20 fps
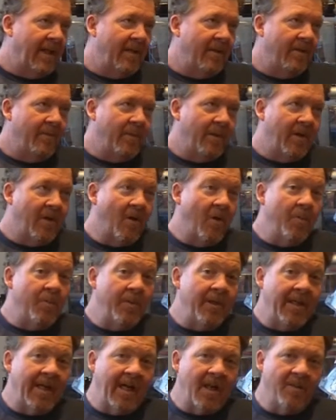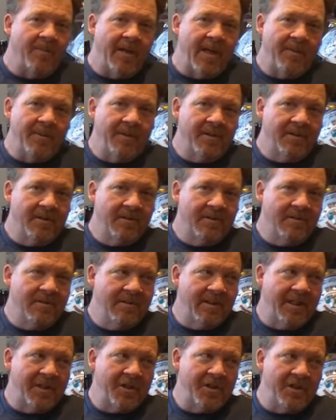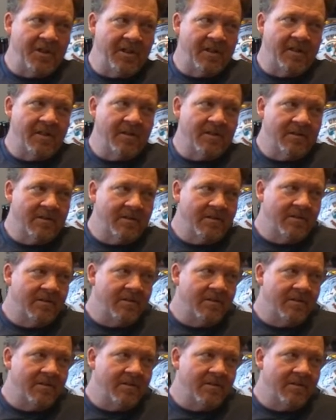and we are opening Alabama next year.